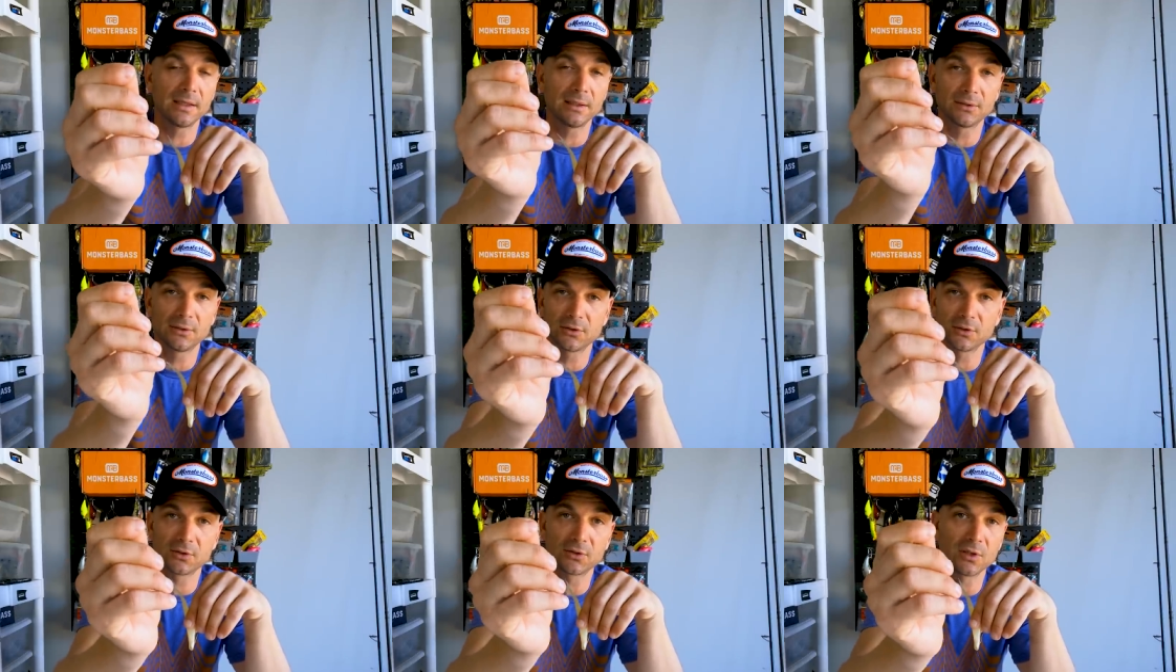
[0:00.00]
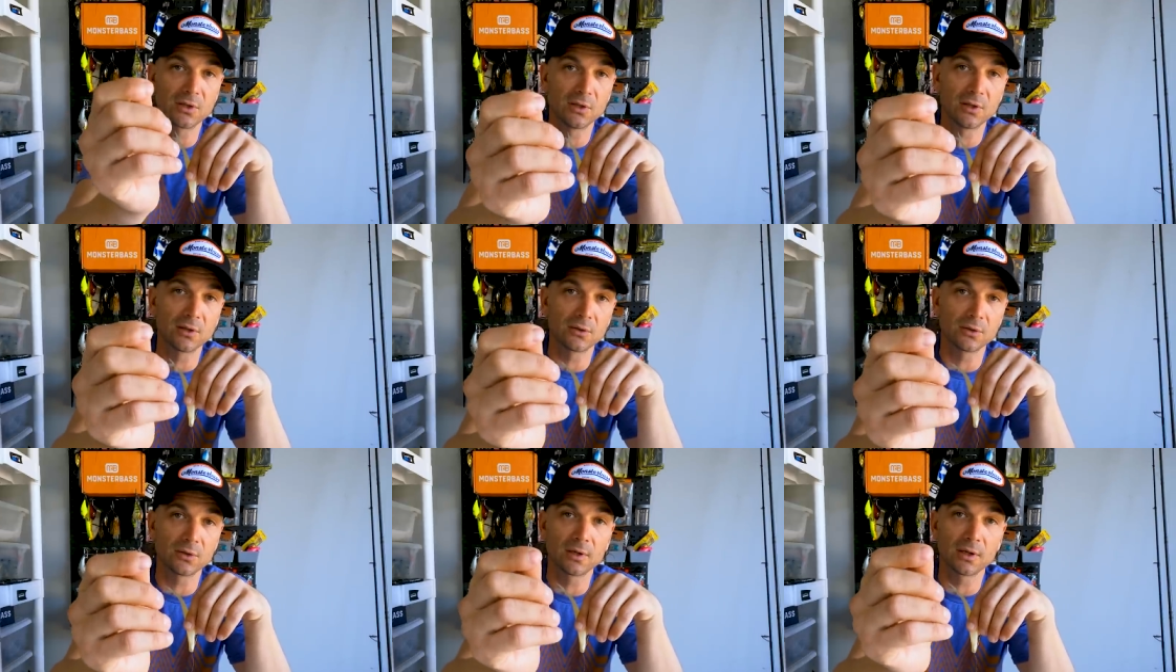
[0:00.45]
It's just
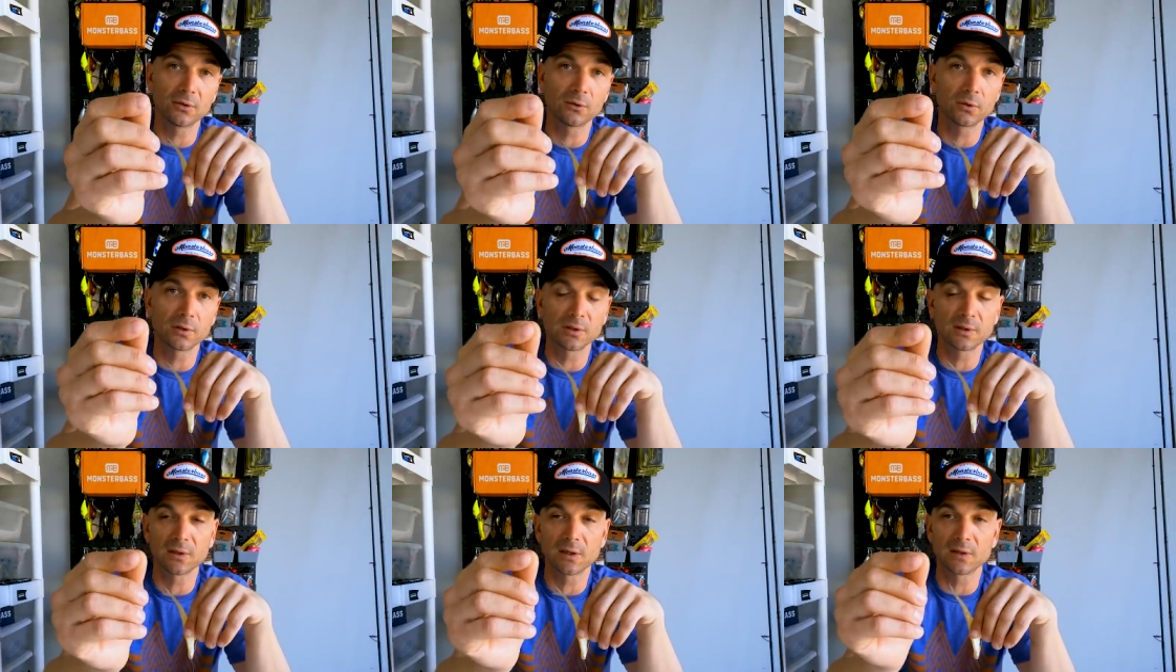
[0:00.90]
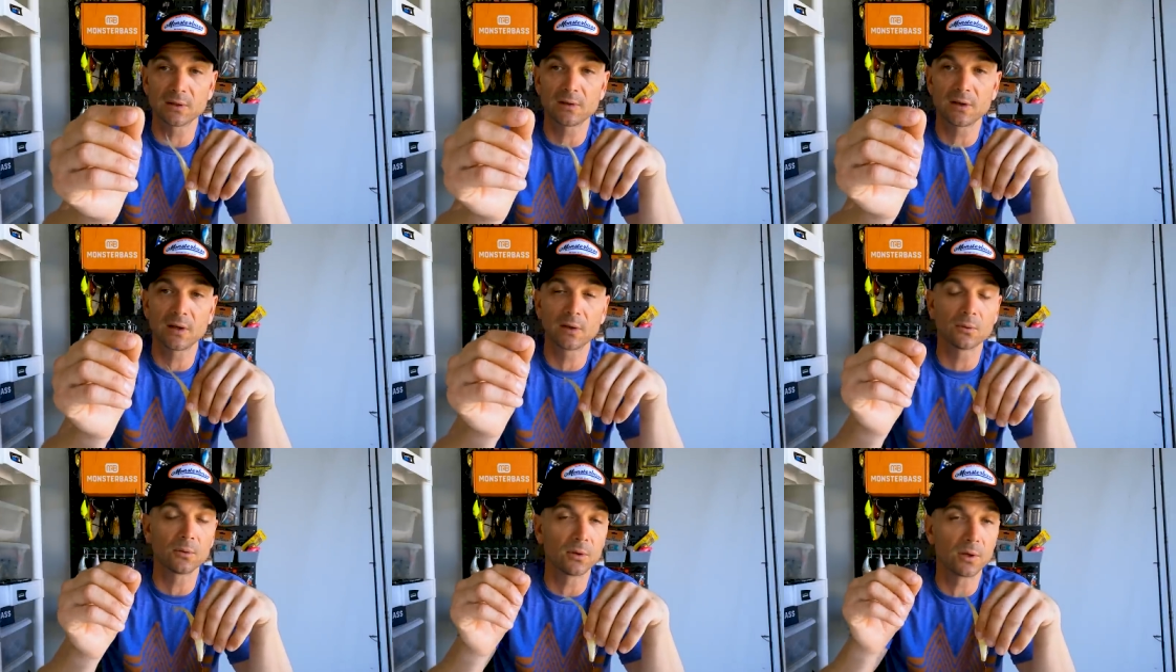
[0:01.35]
another thing for it to get
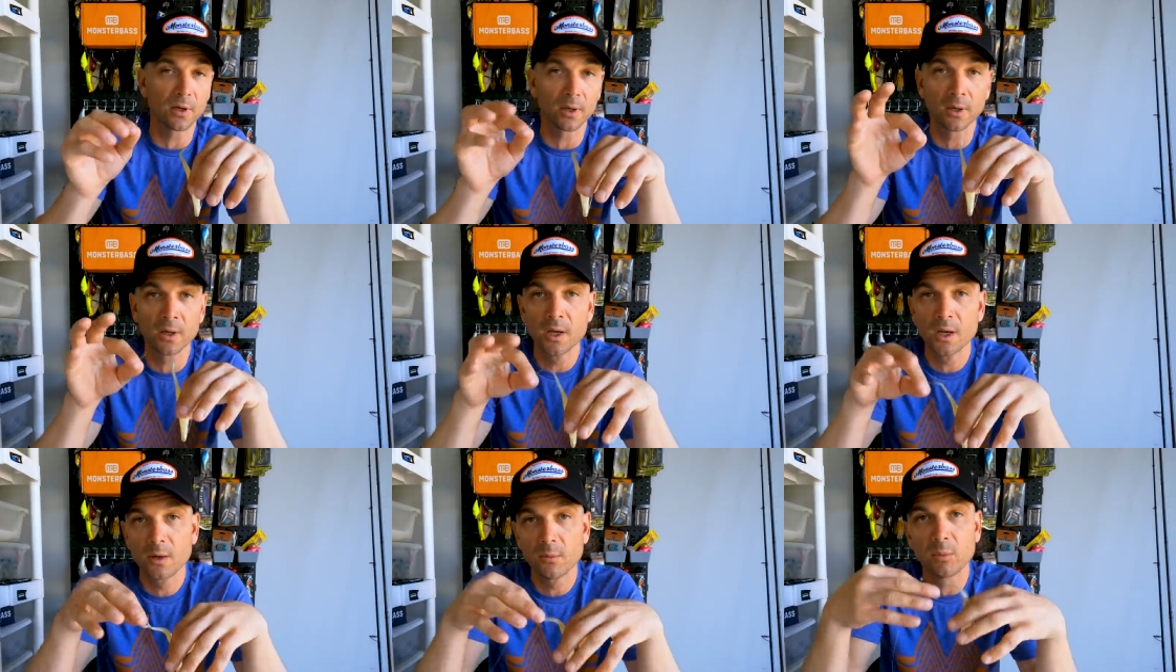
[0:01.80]
tangled on.